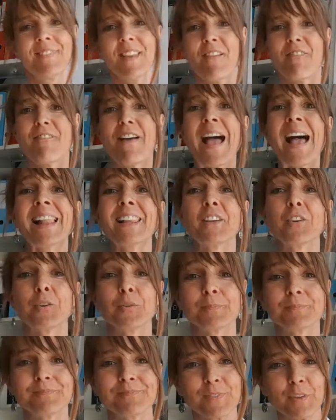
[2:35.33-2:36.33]
value
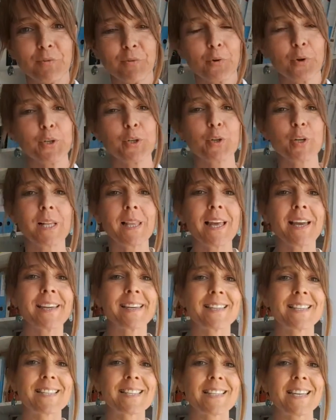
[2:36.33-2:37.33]
for your
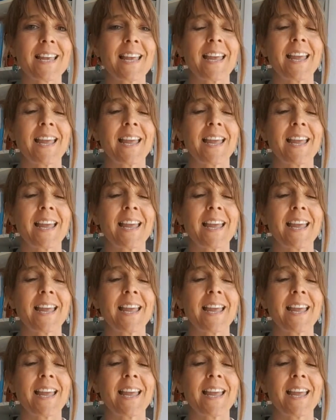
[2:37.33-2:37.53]
clients.